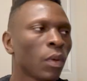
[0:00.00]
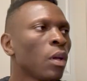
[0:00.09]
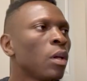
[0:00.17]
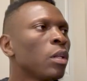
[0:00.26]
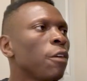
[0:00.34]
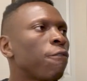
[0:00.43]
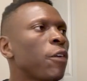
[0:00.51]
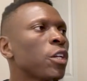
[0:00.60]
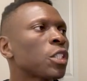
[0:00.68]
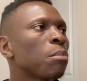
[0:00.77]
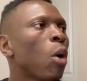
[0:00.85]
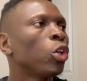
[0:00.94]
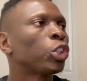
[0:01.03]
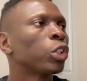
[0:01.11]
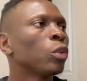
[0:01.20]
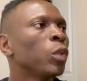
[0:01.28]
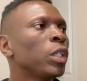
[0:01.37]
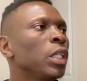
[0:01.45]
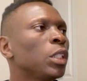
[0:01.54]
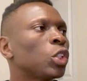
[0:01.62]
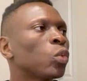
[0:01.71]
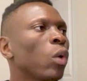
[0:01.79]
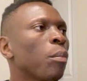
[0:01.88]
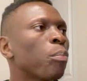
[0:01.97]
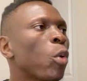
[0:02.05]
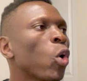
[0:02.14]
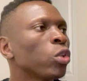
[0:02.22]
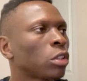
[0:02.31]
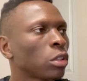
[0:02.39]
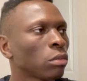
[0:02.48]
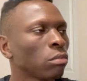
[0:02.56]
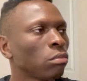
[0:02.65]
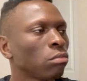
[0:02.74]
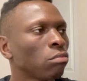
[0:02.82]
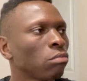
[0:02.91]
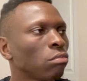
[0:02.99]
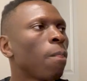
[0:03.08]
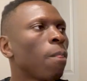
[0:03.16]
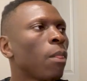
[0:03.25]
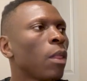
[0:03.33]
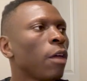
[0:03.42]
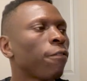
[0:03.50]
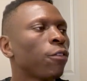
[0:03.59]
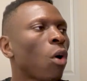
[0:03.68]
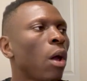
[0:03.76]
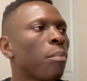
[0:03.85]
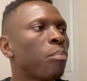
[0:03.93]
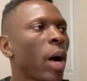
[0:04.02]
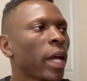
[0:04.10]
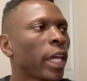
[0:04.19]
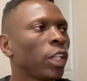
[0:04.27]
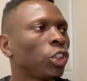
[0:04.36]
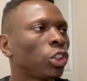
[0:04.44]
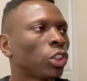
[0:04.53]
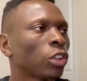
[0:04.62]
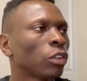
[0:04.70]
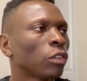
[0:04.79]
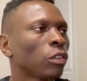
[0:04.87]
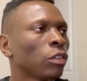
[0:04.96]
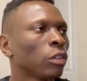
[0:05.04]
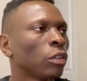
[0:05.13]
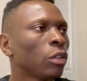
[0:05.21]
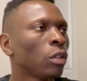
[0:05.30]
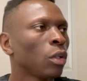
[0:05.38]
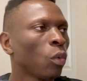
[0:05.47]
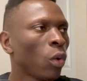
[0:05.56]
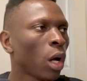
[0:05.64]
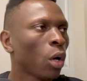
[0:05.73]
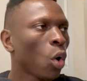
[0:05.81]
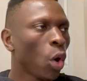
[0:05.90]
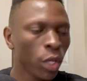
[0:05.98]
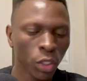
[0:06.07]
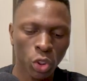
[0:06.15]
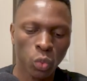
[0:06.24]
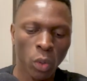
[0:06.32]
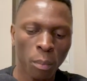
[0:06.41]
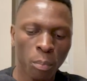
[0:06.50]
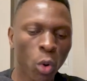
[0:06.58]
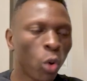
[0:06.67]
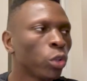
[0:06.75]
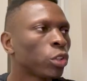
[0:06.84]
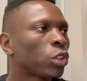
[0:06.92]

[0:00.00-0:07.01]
The first module we need to import, if not a package, we are going to import